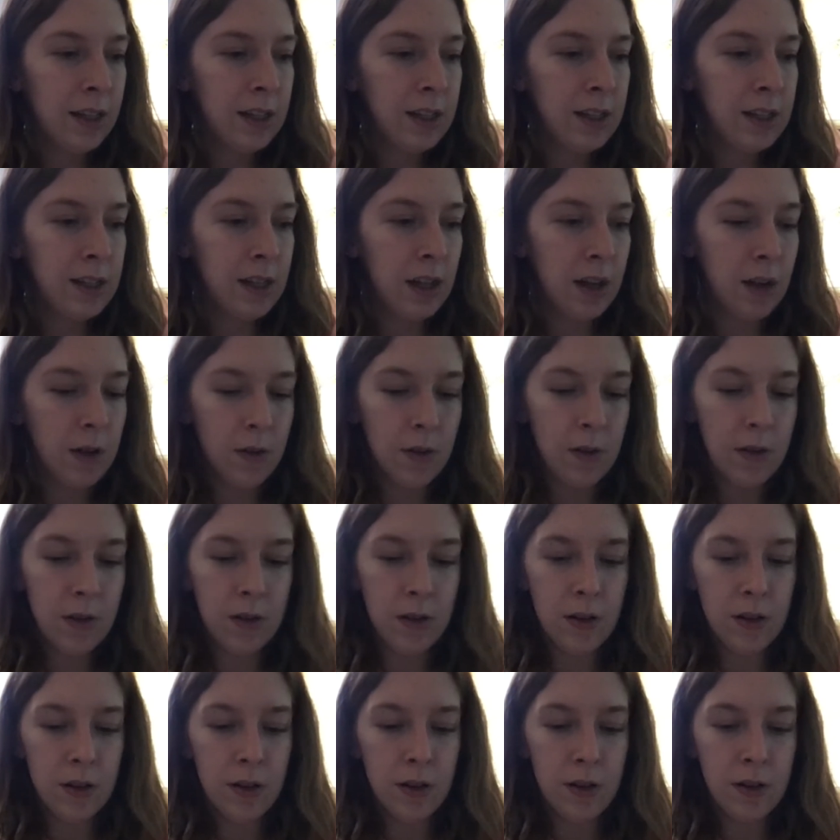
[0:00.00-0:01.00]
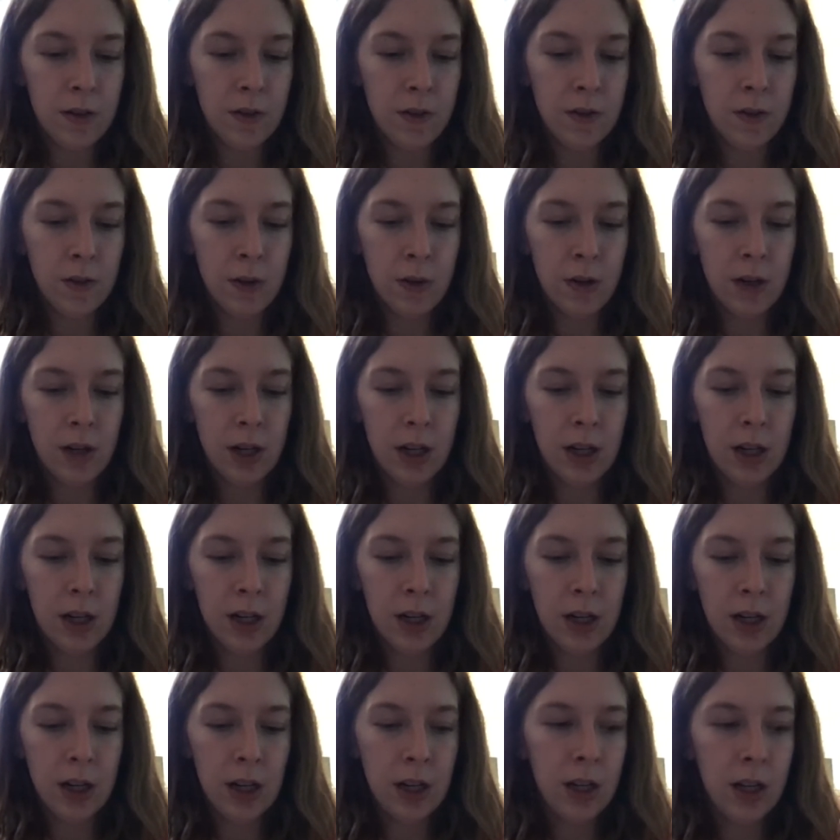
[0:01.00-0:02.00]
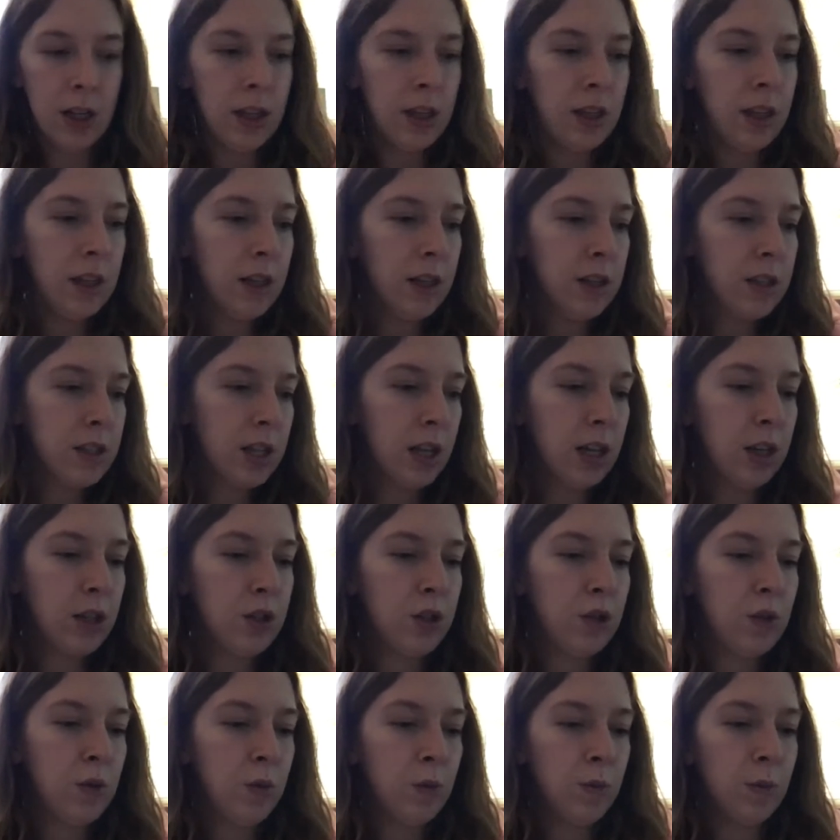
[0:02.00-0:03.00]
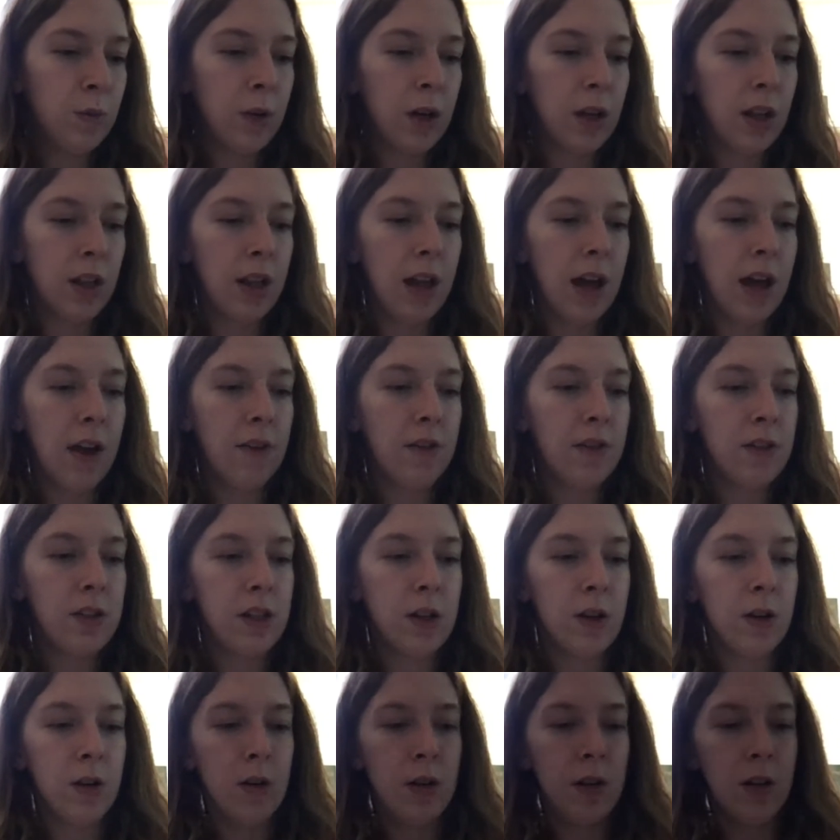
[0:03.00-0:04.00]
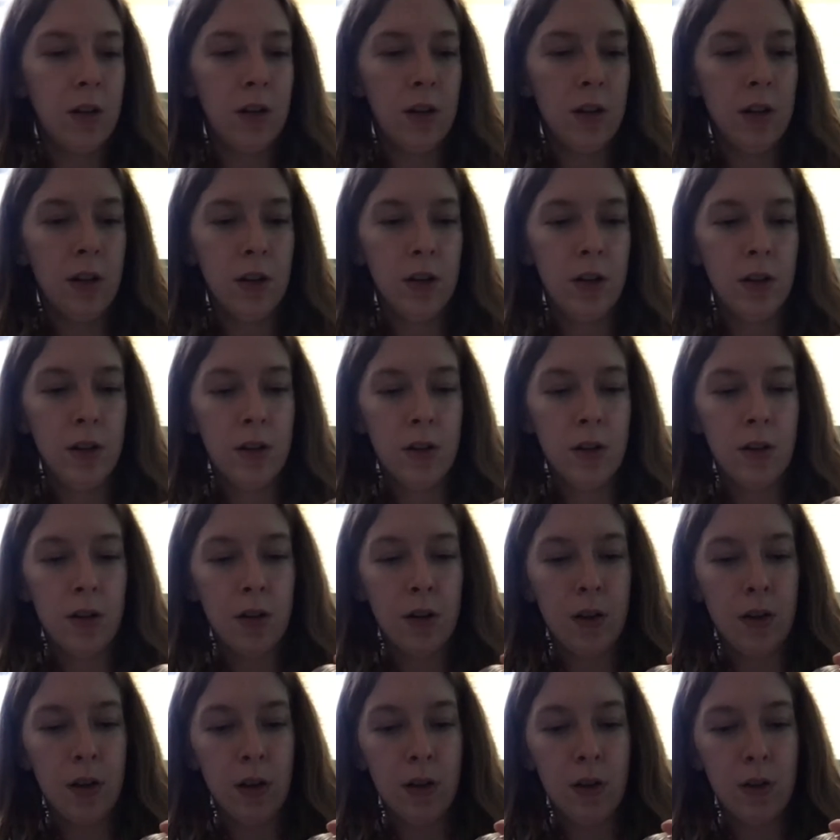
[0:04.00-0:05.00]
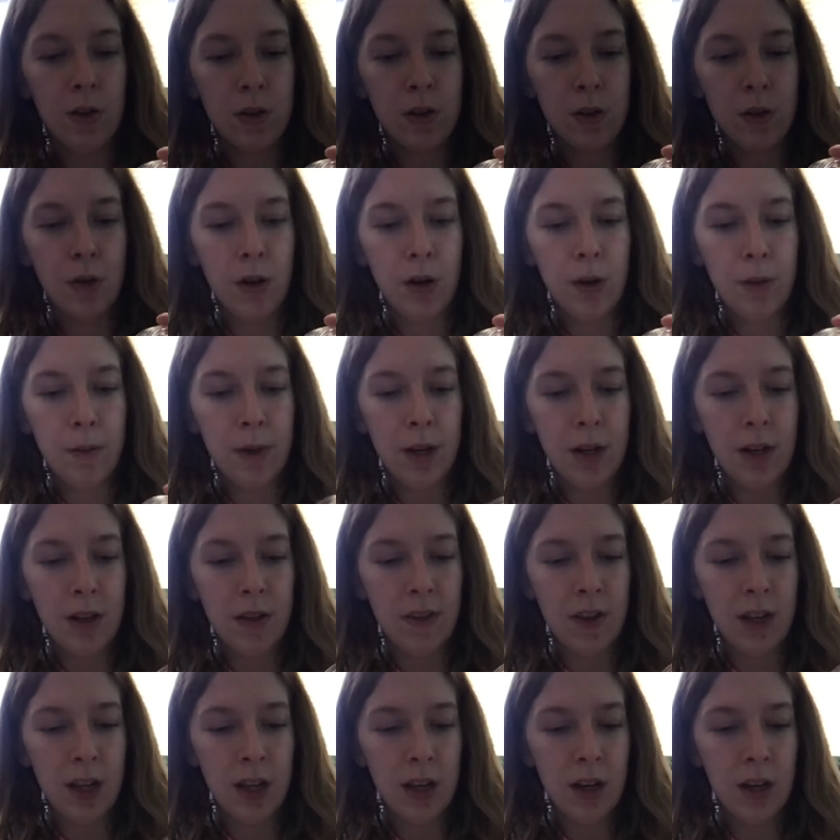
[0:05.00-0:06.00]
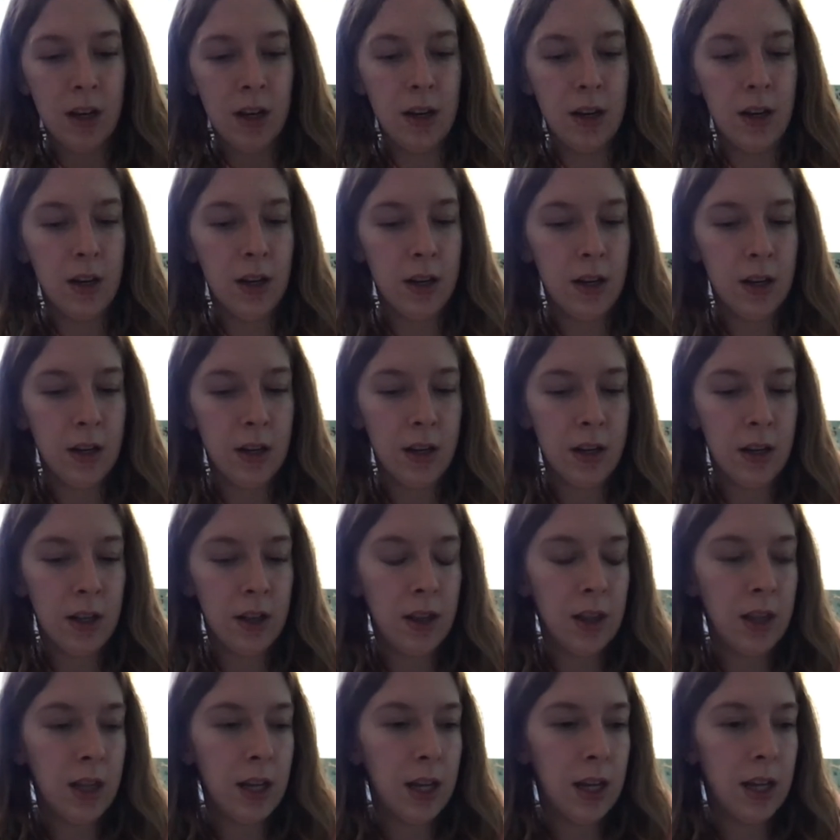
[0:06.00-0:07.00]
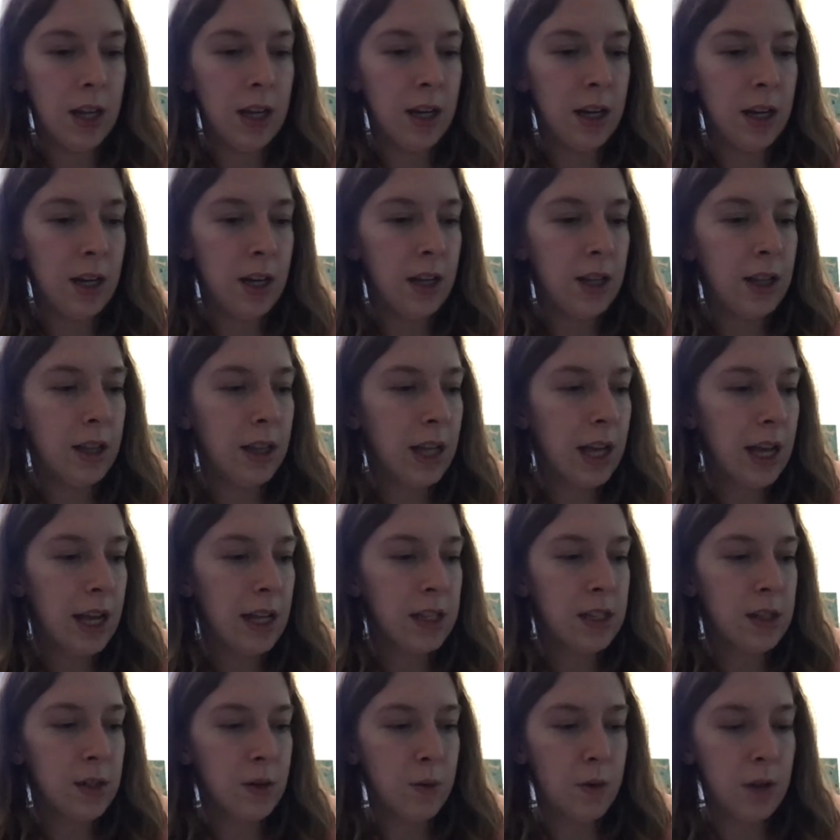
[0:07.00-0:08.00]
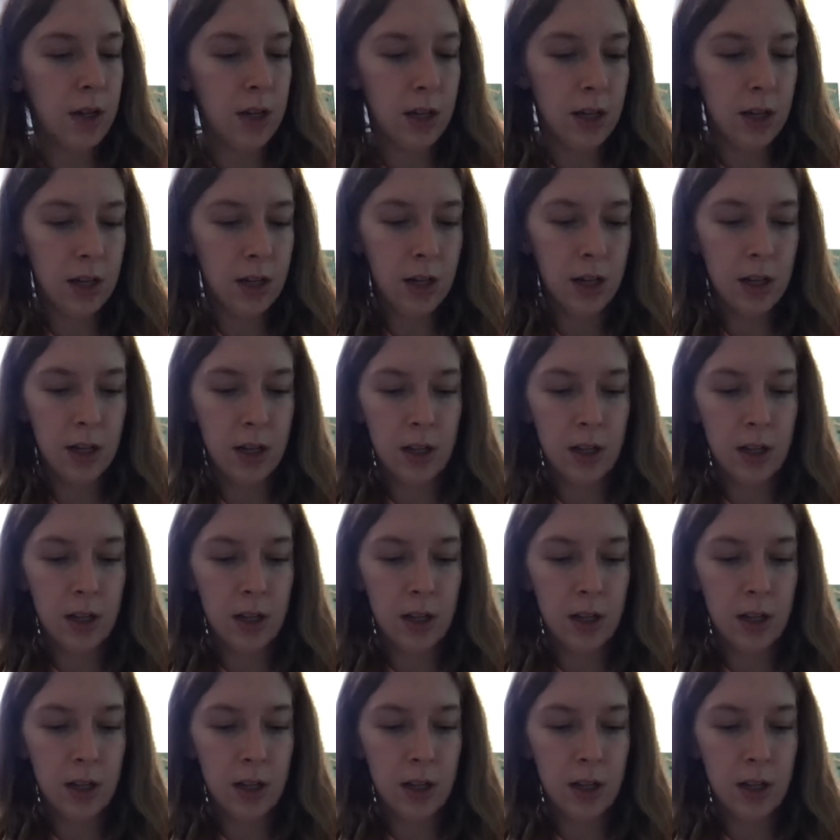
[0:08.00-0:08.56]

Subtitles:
So 4, and there's like 2 more left, so use quite a bit of it. And then last one.